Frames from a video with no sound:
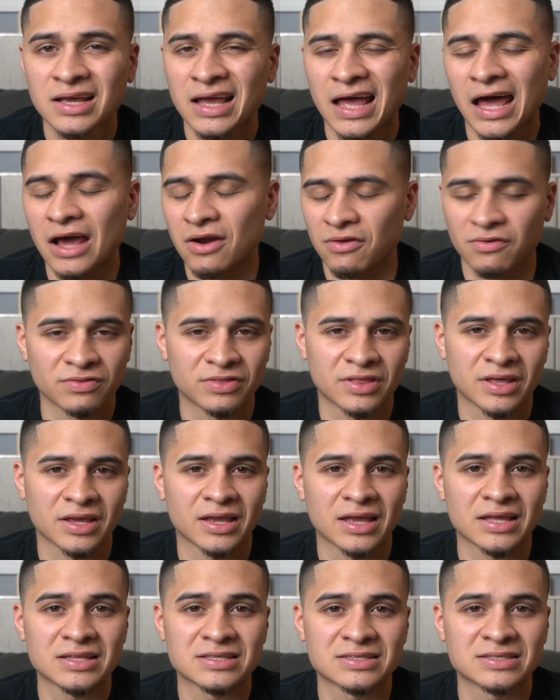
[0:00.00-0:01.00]
I don't
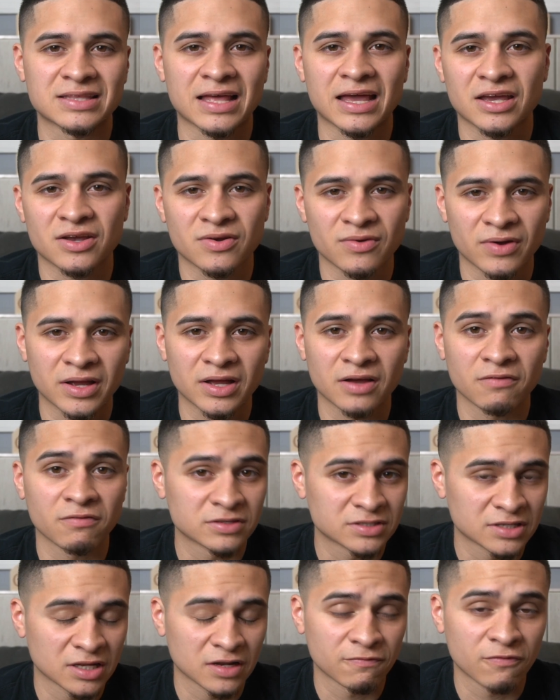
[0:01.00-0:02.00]
think it's that great of a
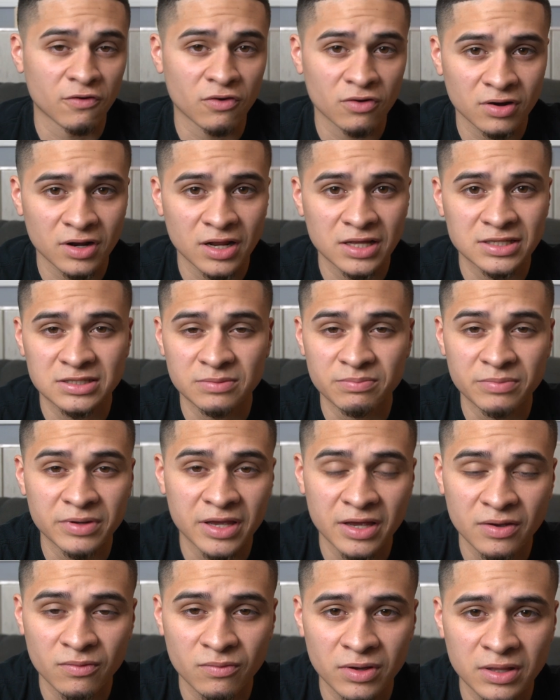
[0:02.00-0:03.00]
telephoto lens to
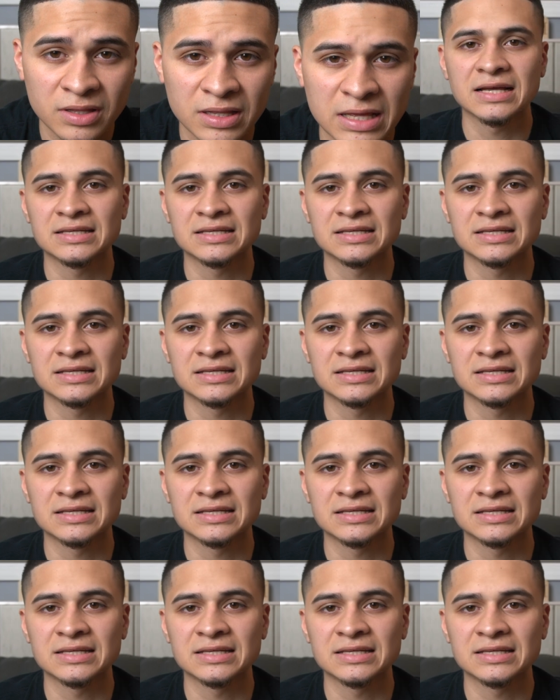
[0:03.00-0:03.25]
begin with.